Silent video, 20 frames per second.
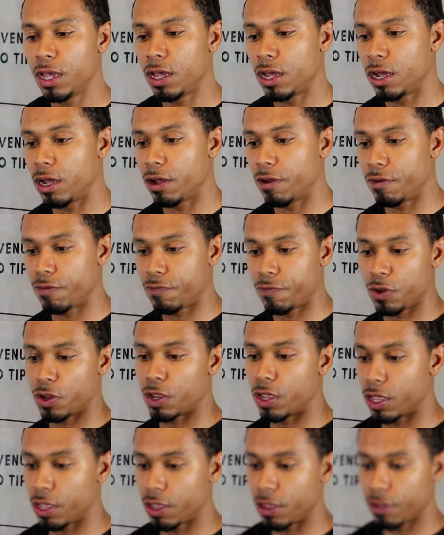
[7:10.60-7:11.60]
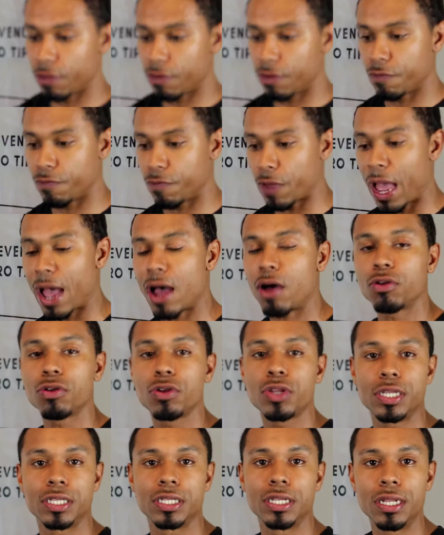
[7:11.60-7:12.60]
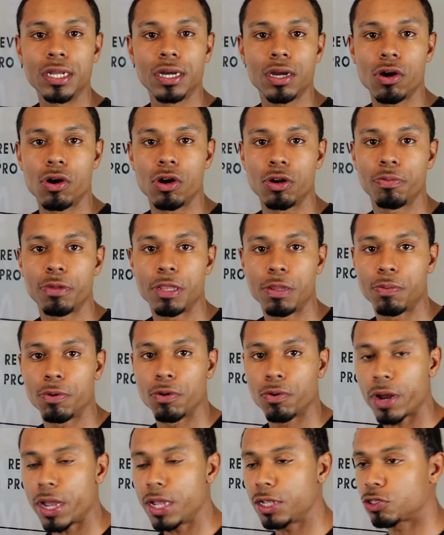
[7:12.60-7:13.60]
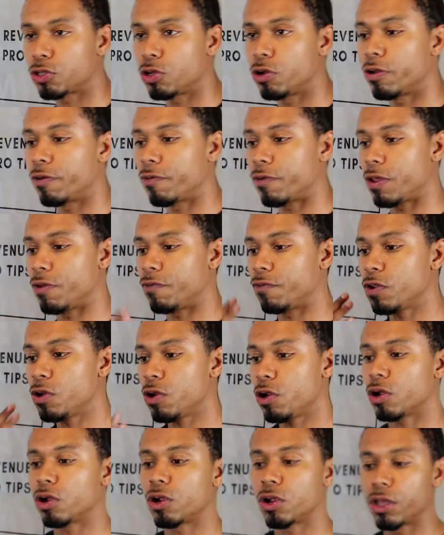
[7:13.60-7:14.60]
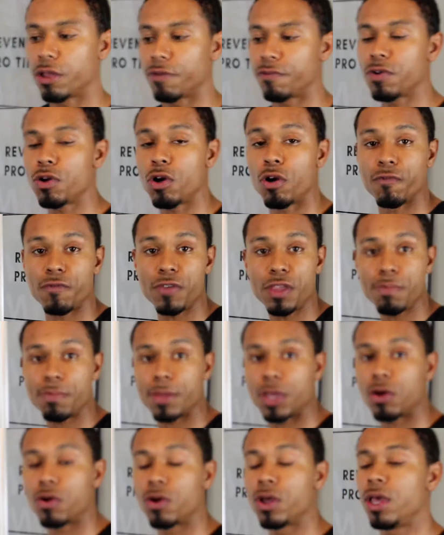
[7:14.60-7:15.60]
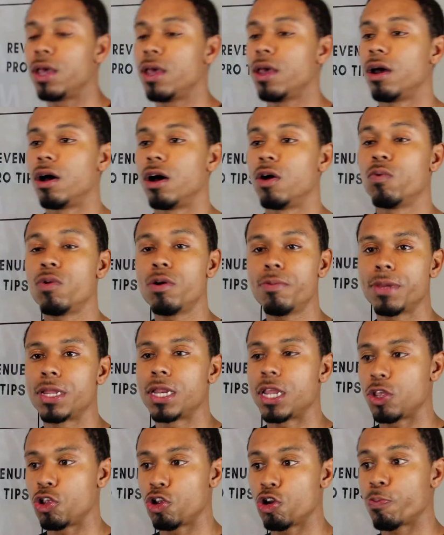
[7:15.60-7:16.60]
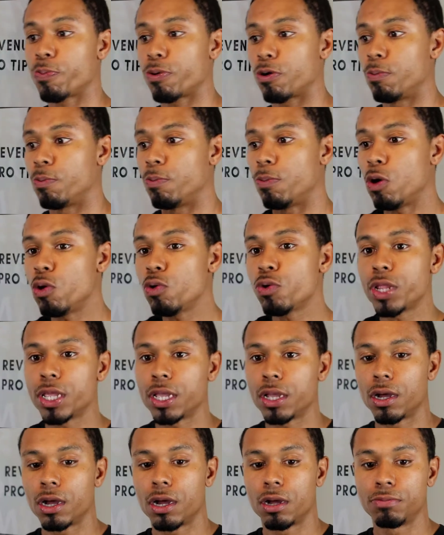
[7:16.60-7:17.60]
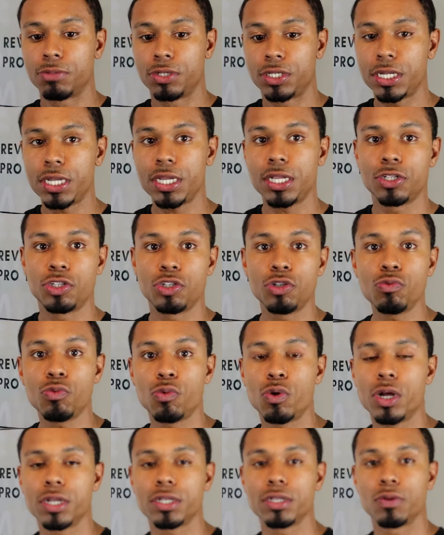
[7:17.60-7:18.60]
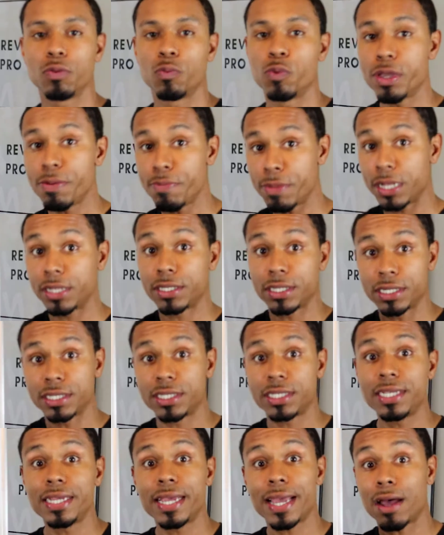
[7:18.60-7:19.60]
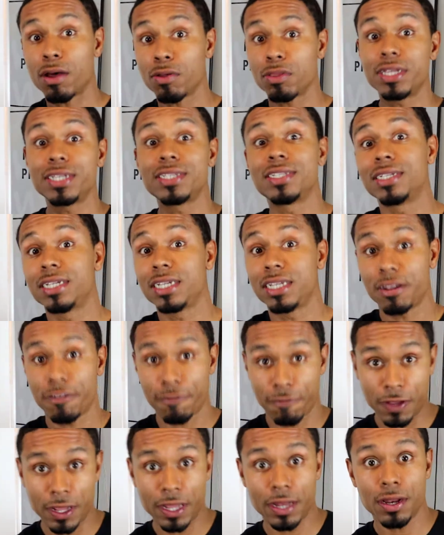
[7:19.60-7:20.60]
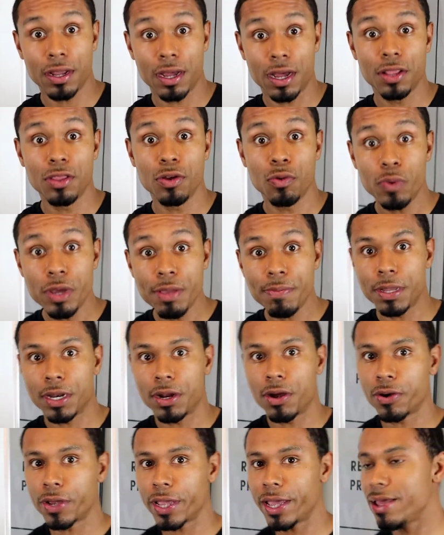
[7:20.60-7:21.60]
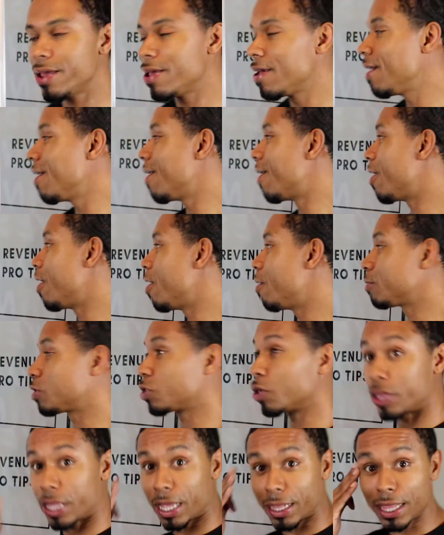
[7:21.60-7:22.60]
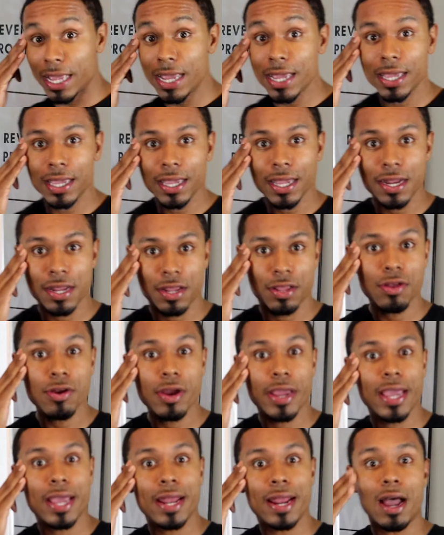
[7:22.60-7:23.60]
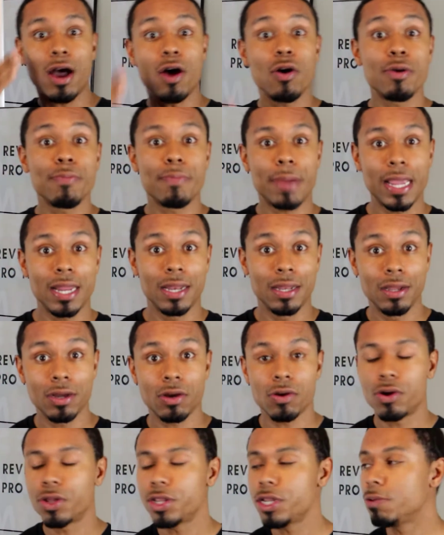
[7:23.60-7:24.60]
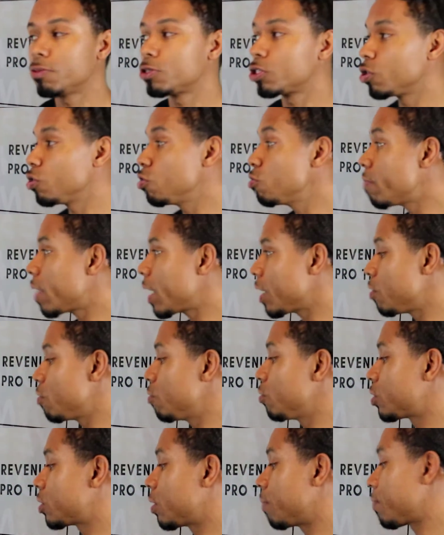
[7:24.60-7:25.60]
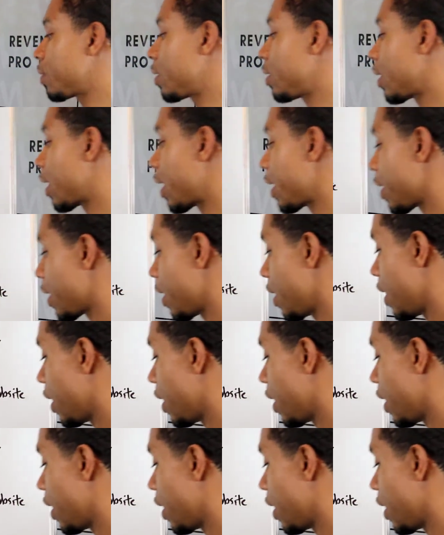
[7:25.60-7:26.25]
of if how these look on people, right? So if you're a female woman and you're promoting jeans, you want women to see how these jeans fit other women, okay? So that they can get it in their head how it might look on them. So you might use something like